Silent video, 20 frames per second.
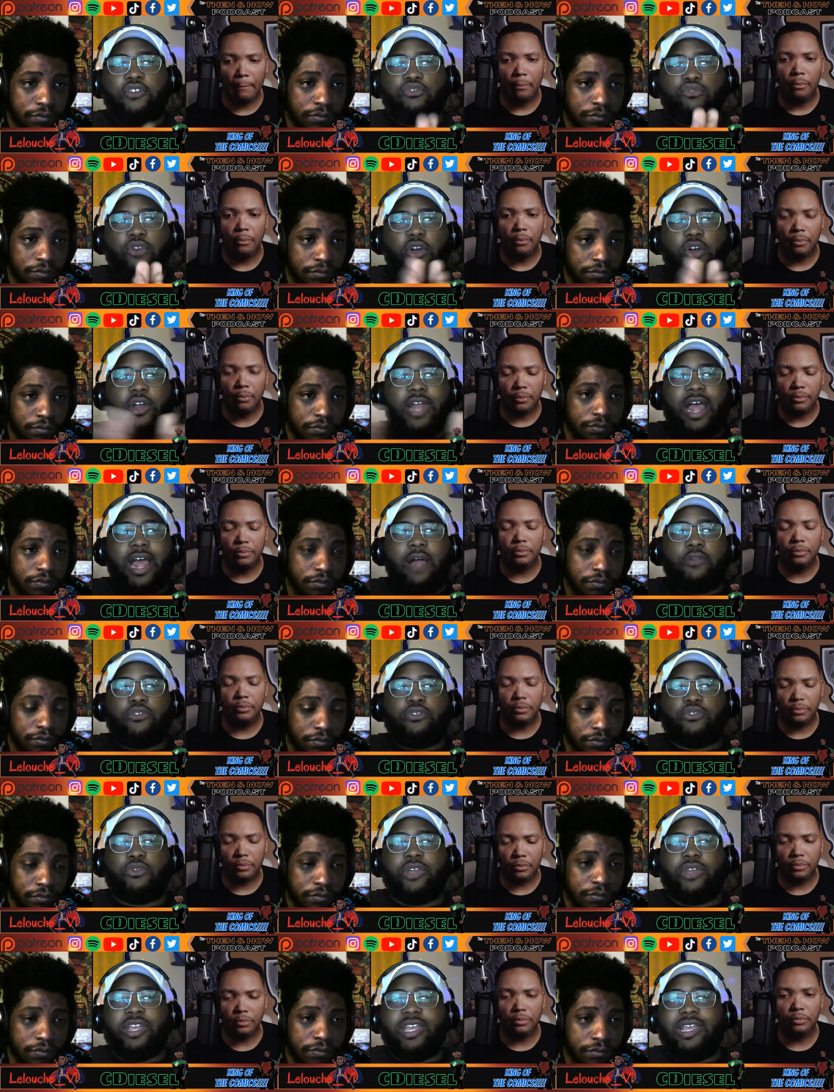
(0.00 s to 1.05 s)
Speaker 1: drawn out
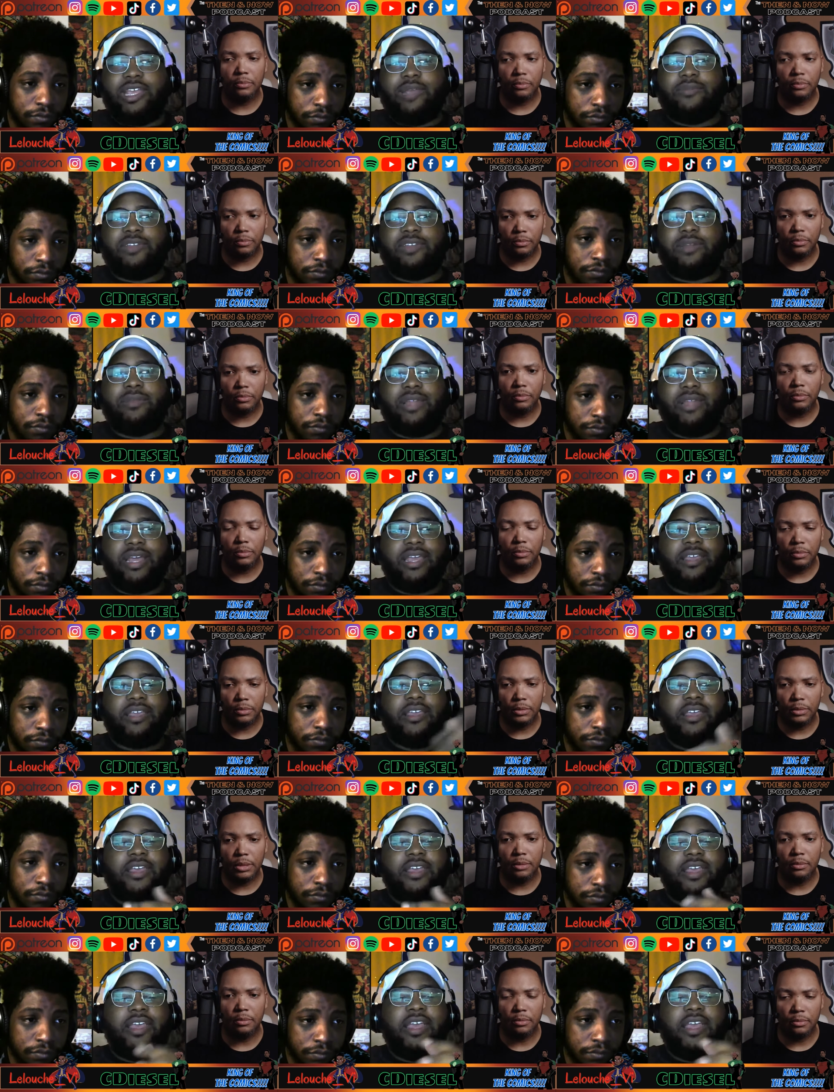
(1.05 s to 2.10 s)
screams, and I'm like, yeah.
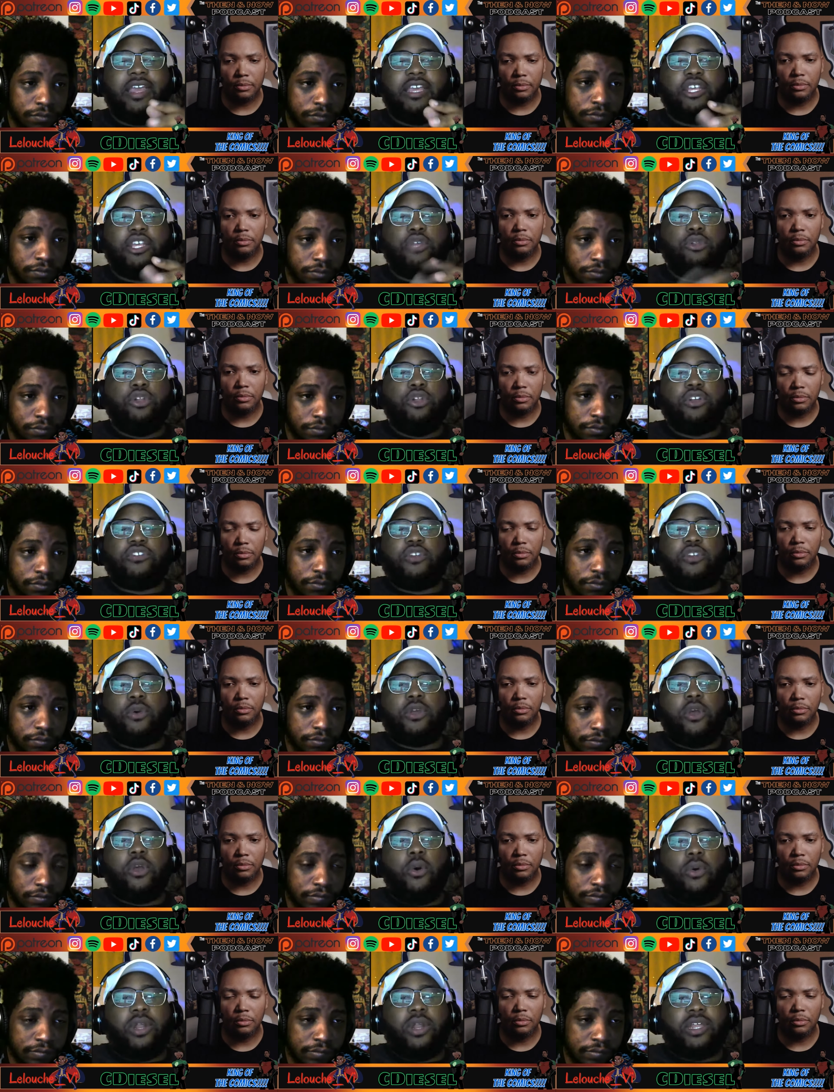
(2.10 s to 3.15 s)
you look so cold